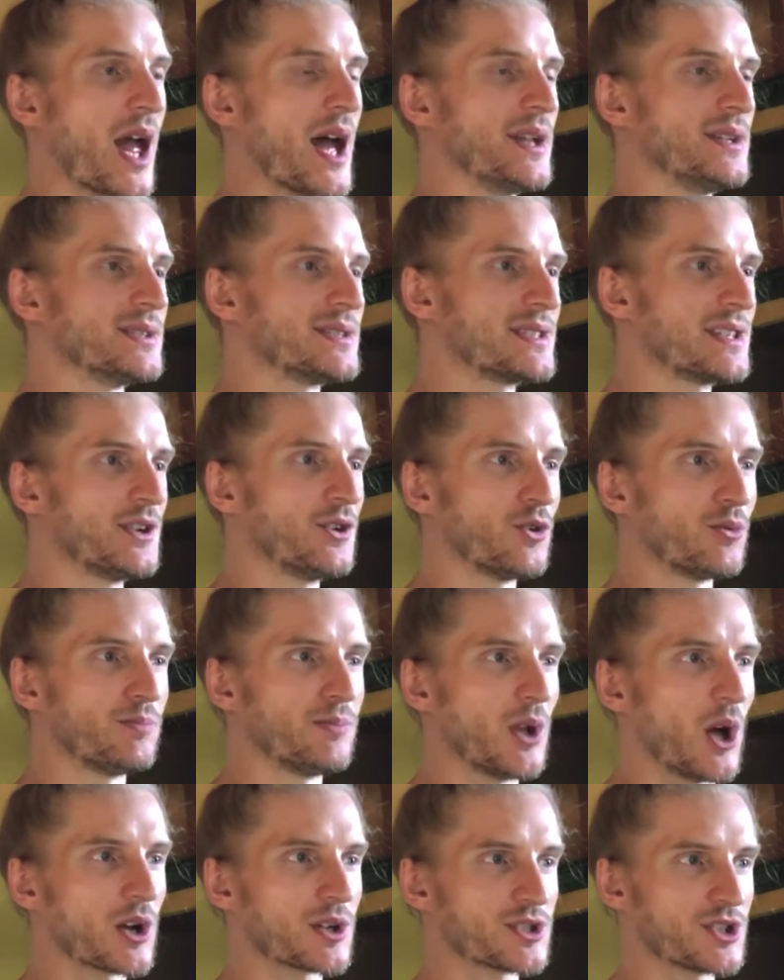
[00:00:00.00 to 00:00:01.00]
Until
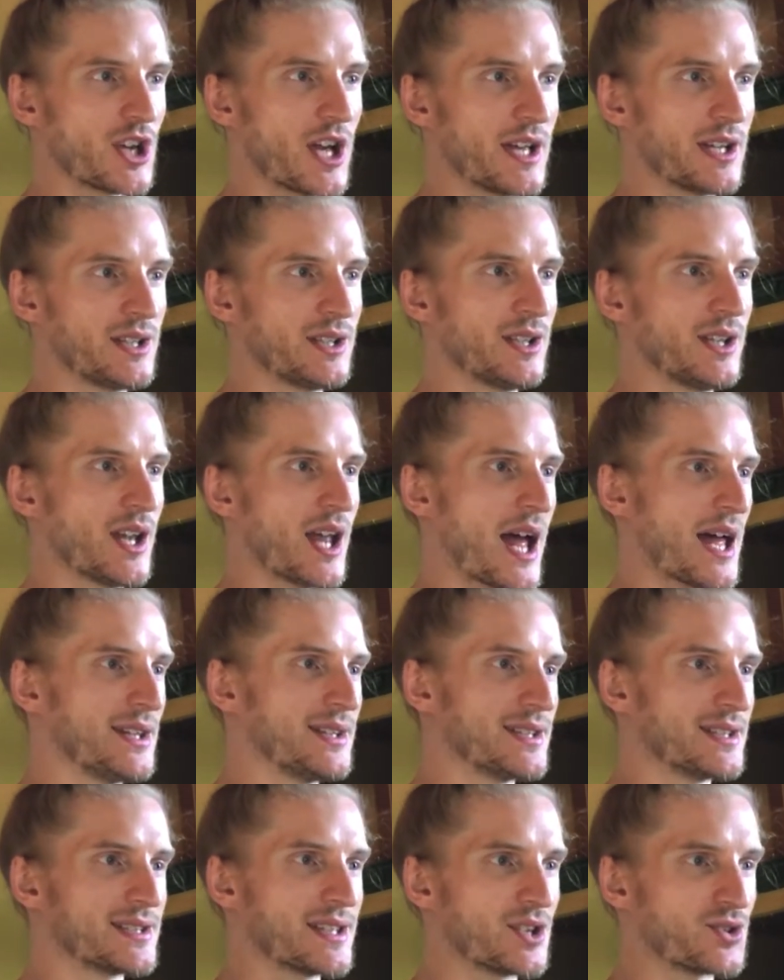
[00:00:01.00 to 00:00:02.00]
blockchain
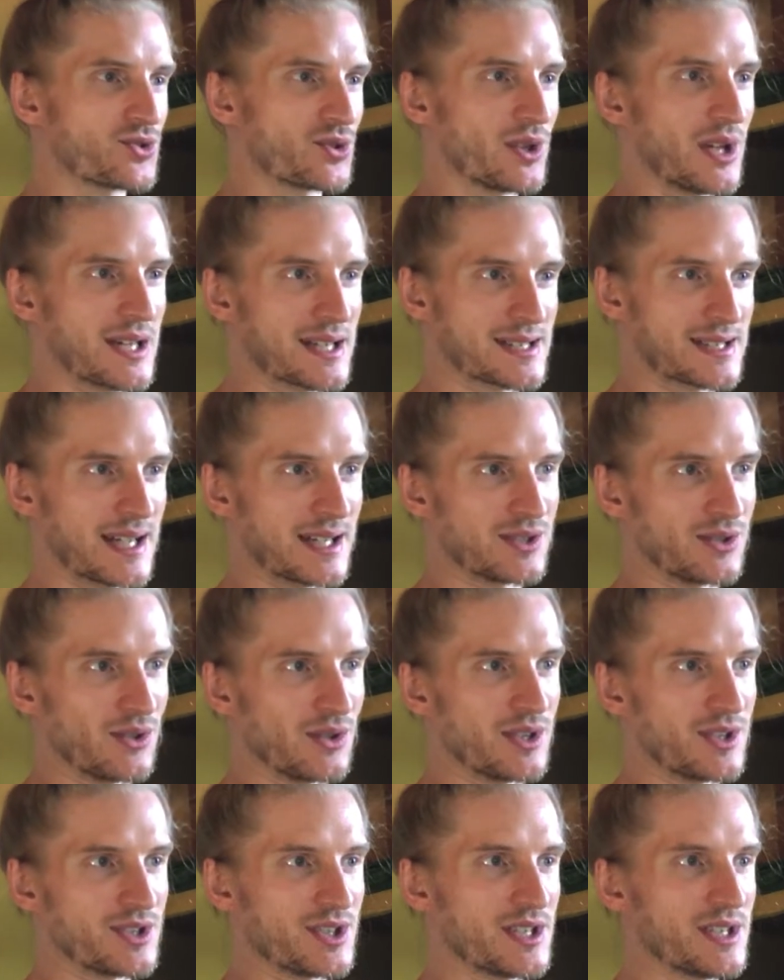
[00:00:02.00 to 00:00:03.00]
and decentralized
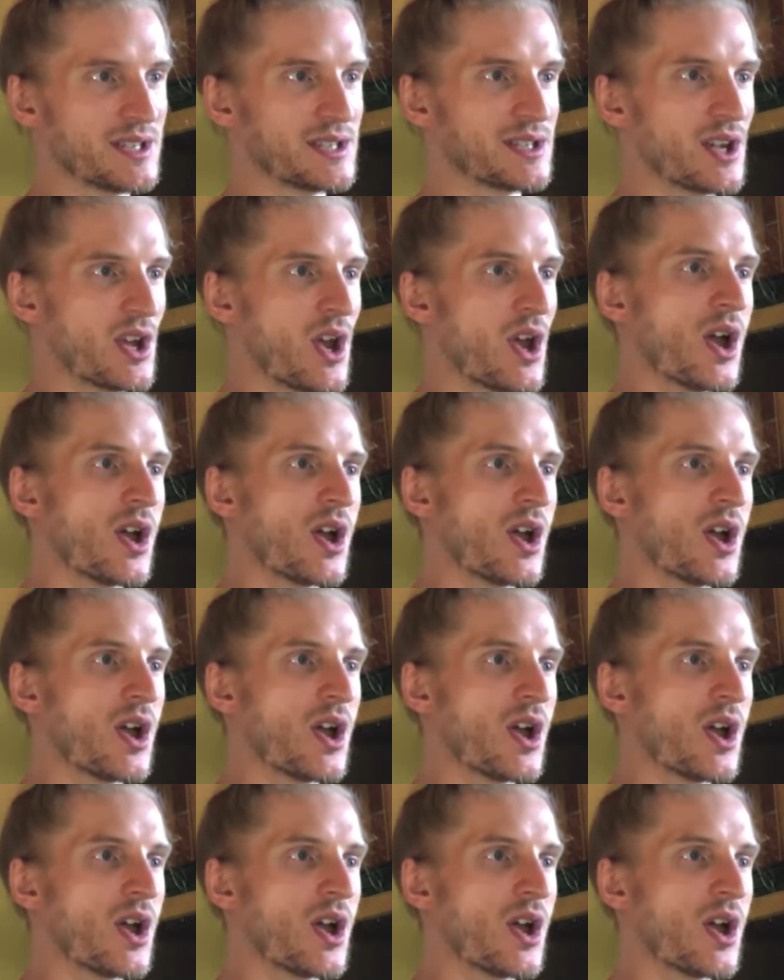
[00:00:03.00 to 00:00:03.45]
technologies,